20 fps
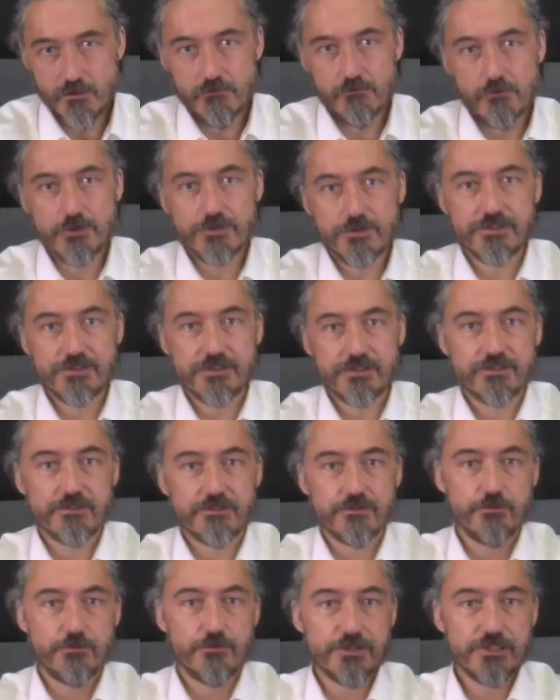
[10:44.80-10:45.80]
Versus
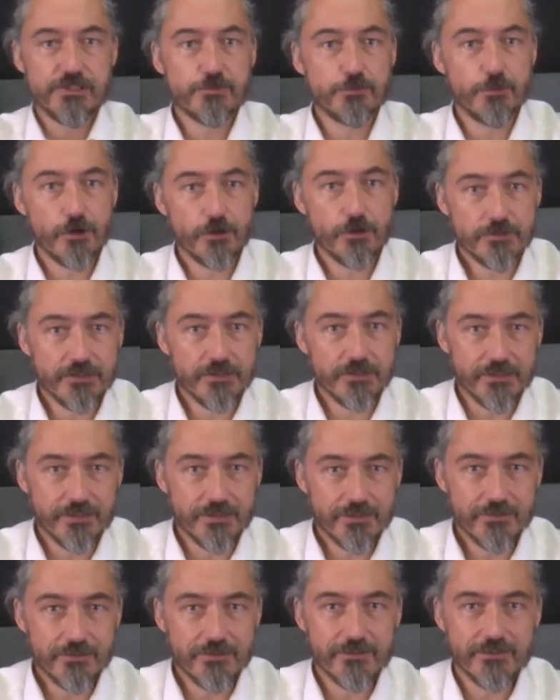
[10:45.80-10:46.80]

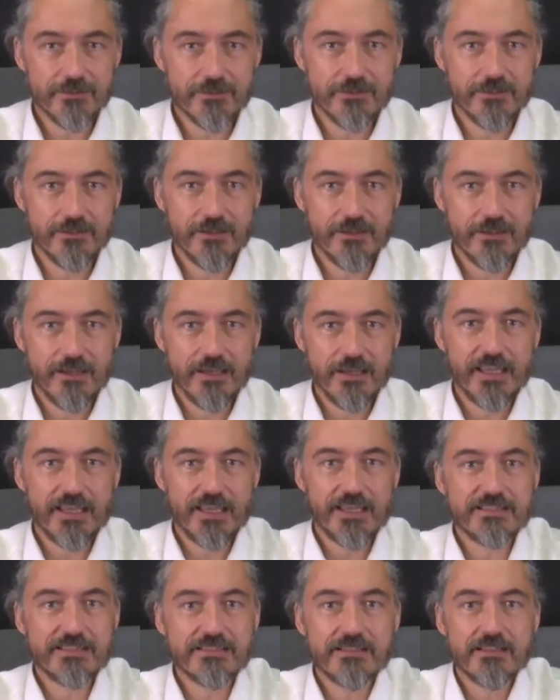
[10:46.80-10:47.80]
responding
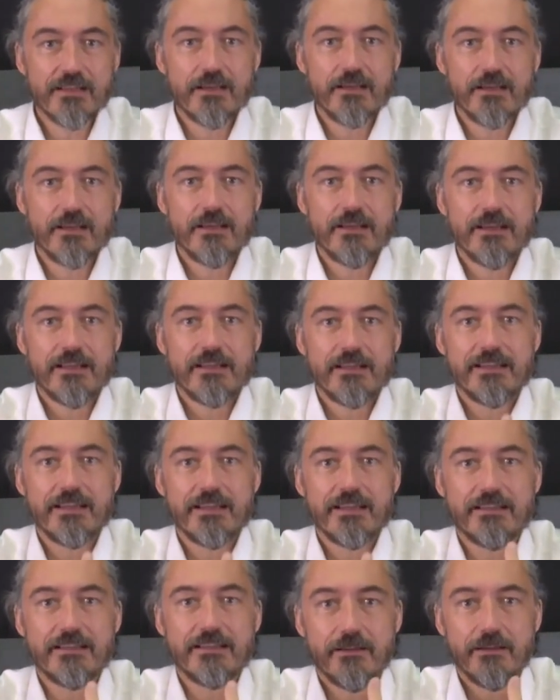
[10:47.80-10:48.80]
is
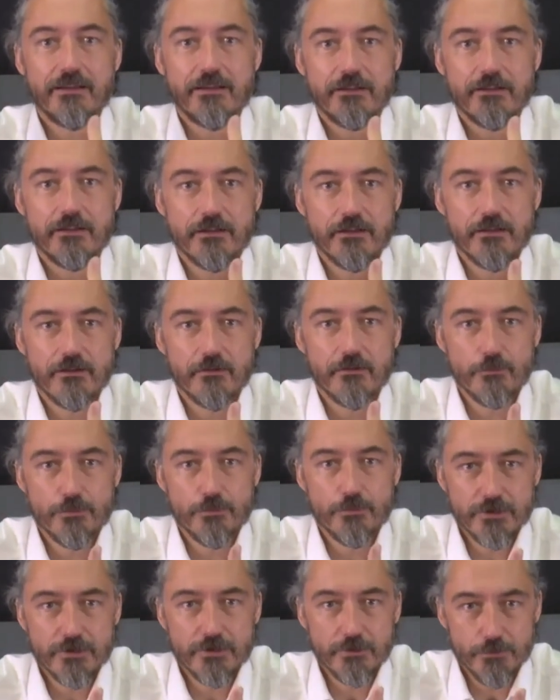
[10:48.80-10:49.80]
that
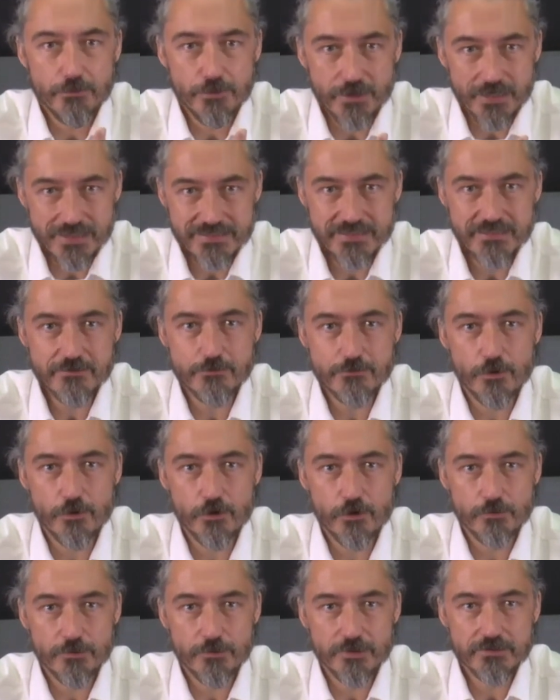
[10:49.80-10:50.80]
the present
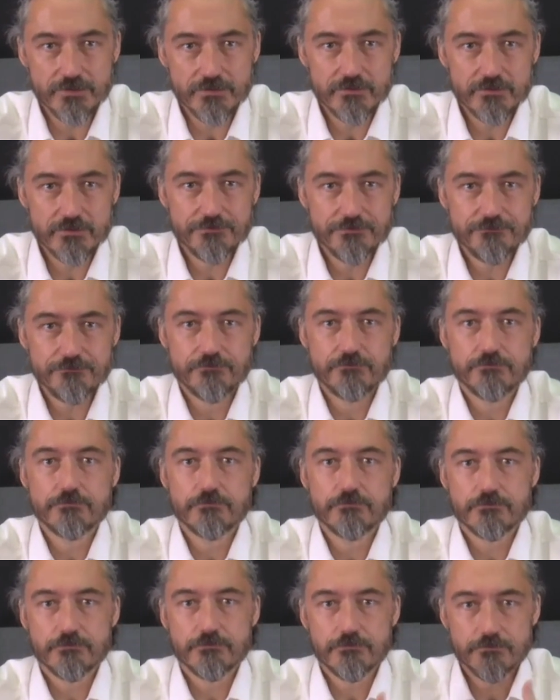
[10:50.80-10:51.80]
moment,
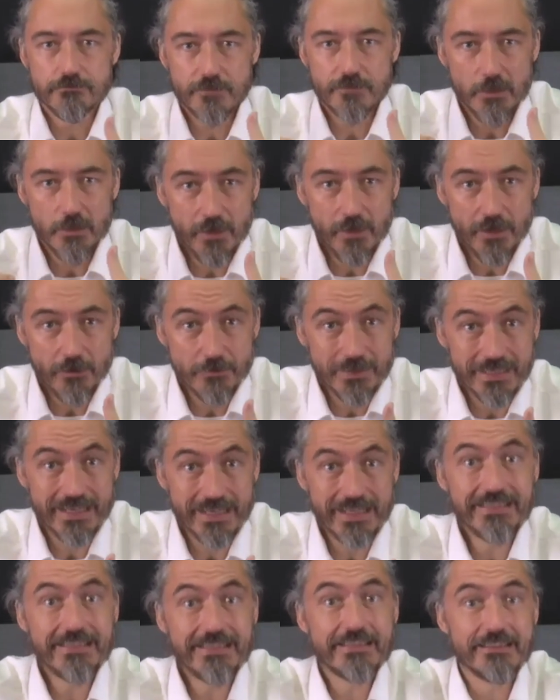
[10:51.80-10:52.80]
my
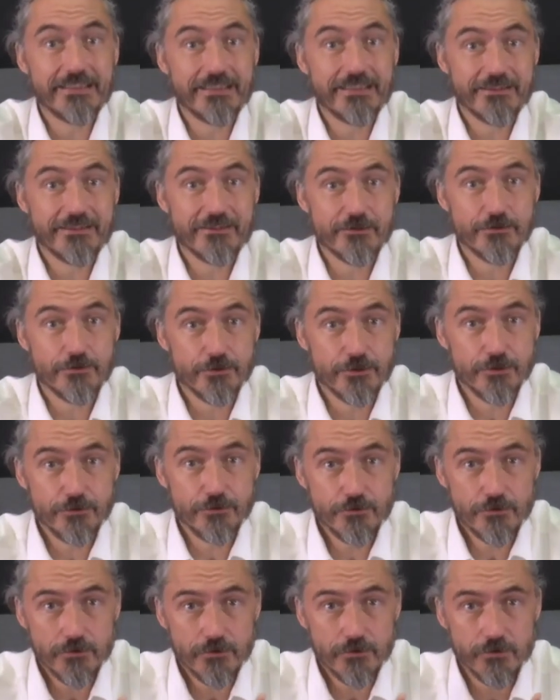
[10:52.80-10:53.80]
relatedness to
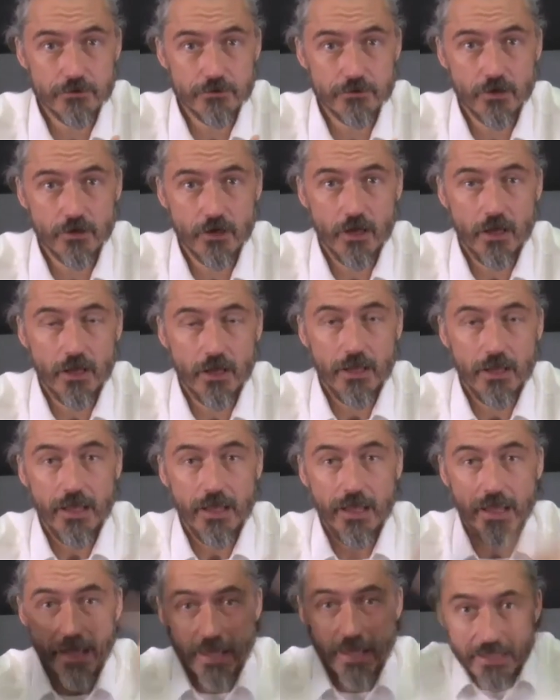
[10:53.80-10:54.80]
you,
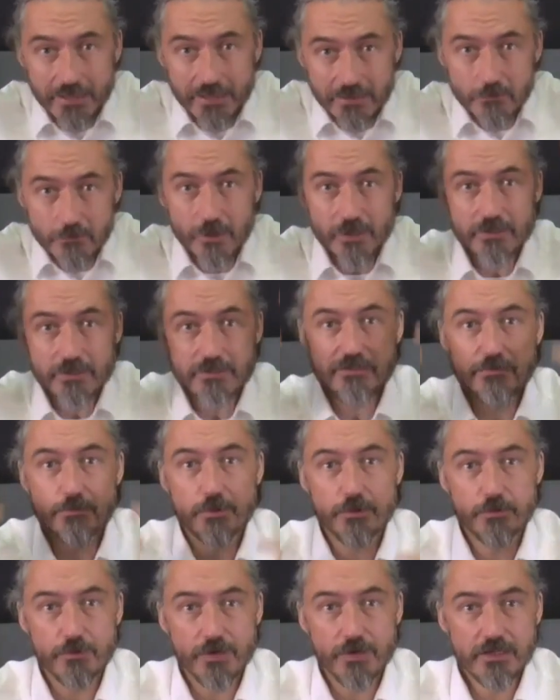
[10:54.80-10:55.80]
and my
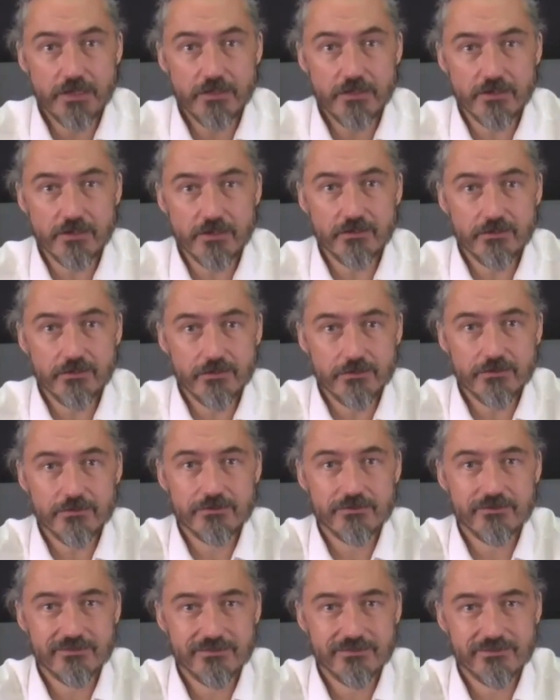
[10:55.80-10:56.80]
inspiration
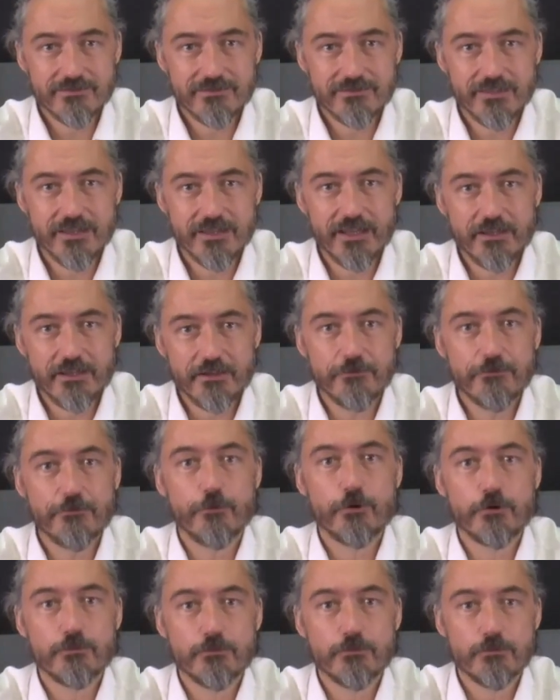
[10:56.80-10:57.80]
can
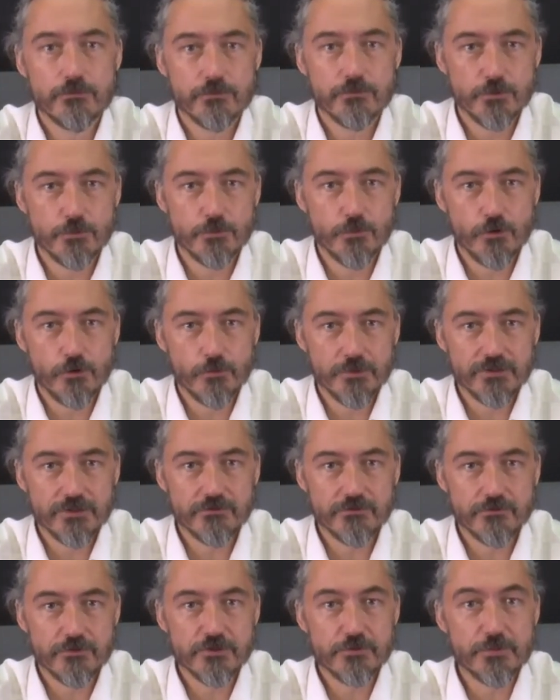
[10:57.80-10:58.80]
inform the moment,
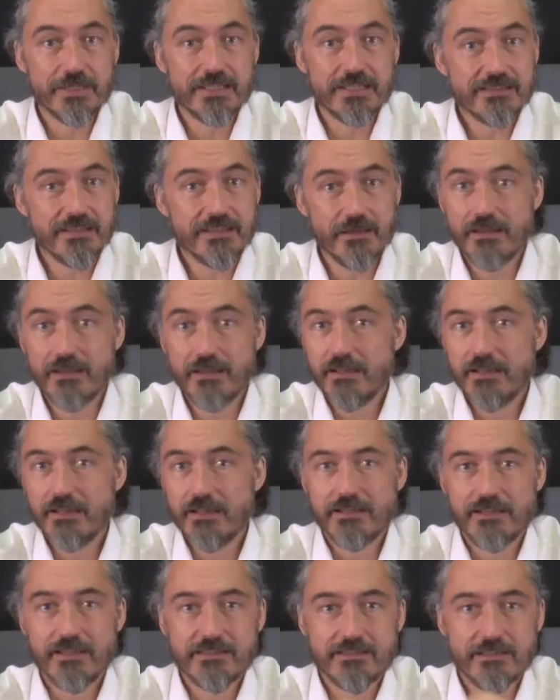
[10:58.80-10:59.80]
which means
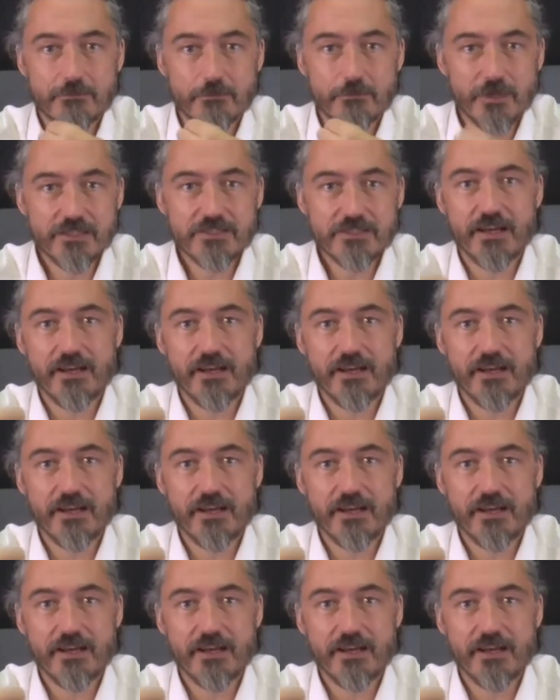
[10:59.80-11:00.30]
there's a much